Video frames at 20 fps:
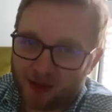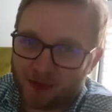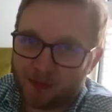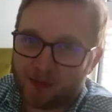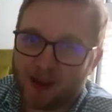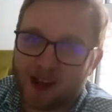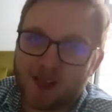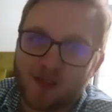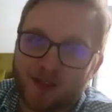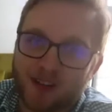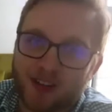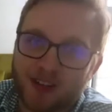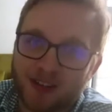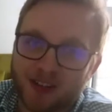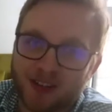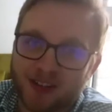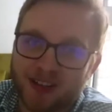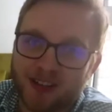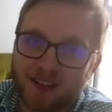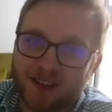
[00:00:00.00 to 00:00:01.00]
the path of
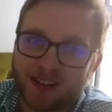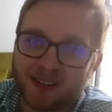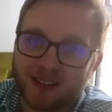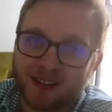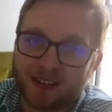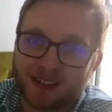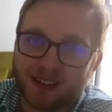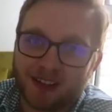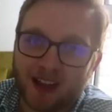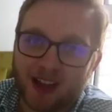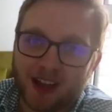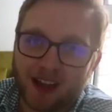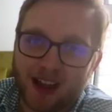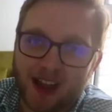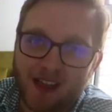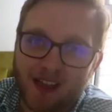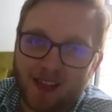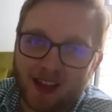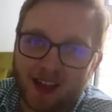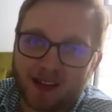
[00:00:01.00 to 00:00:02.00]
engineering. And
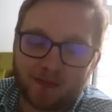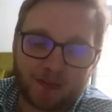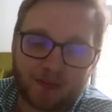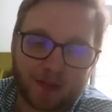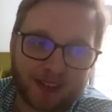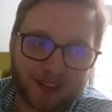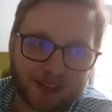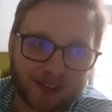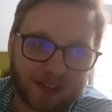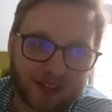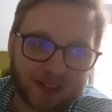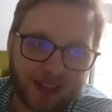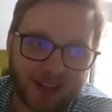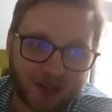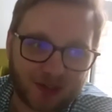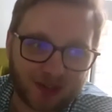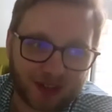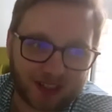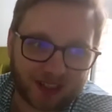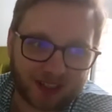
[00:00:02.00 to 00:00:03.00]
that brings on an
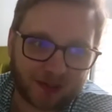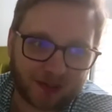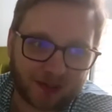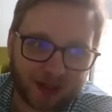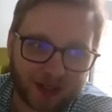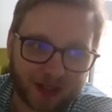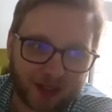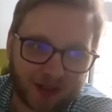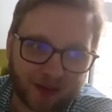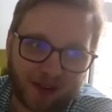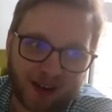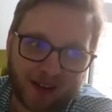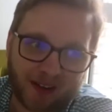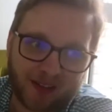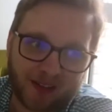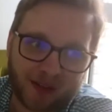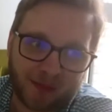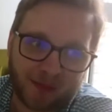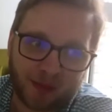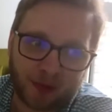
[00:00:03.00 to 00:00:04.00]
interesting question around
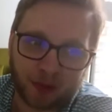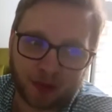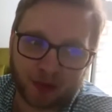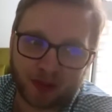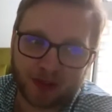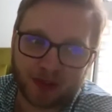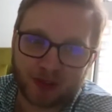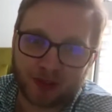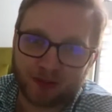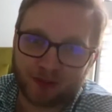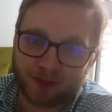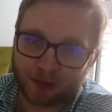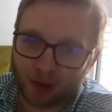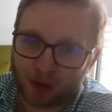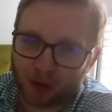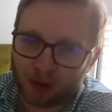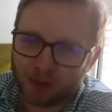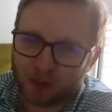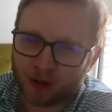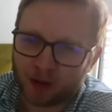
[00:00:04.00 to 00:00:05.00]
the importance of
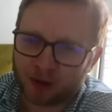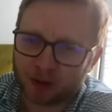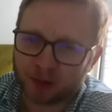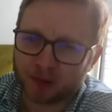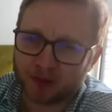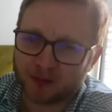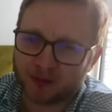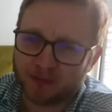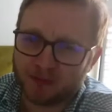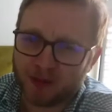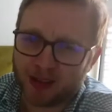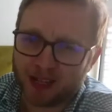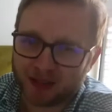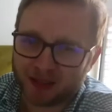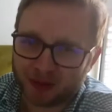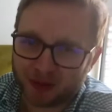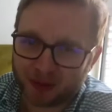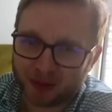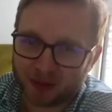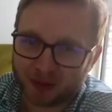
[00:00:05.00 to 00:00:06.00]
role models and
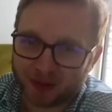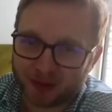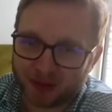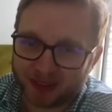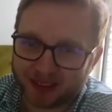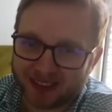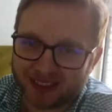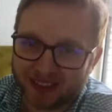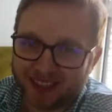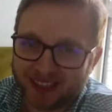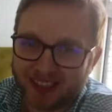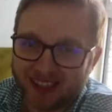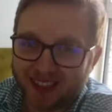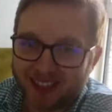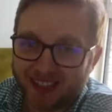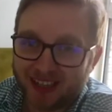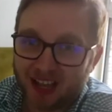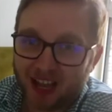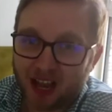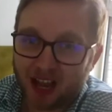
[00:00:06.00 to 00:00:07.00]
mentors and
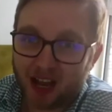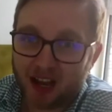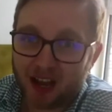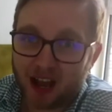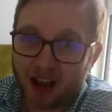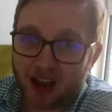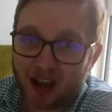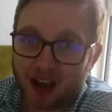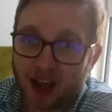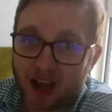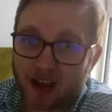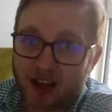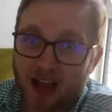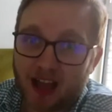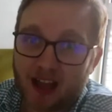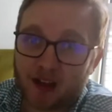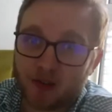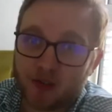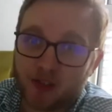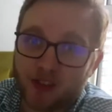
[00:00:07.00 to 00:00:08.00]

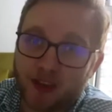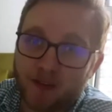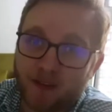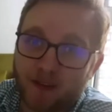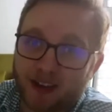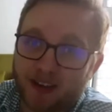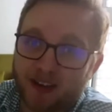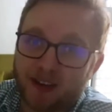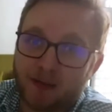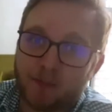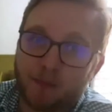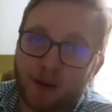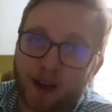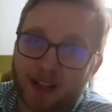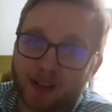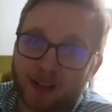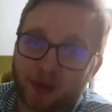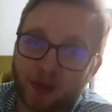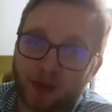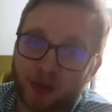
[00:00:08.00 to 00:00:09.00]
how they've had an
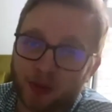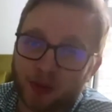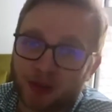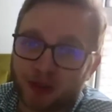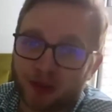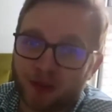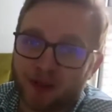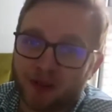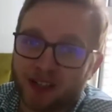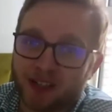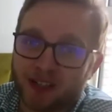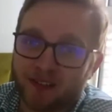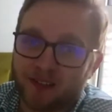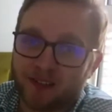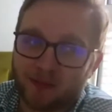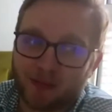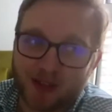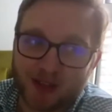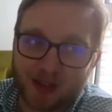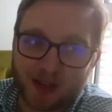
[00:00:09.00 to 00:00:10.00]
impact on your career,
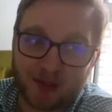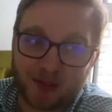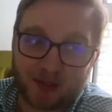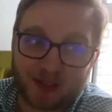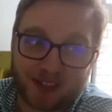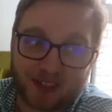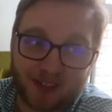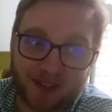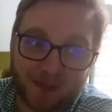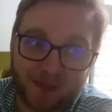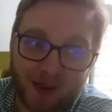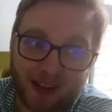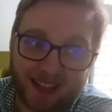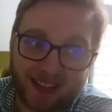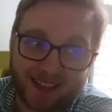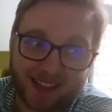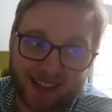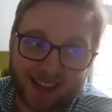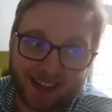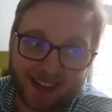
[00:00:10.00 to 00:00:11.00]
and whether you still
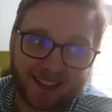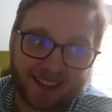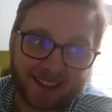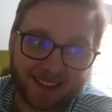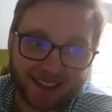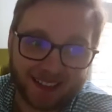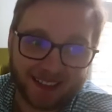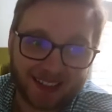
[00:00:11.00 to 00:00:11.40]
maintain,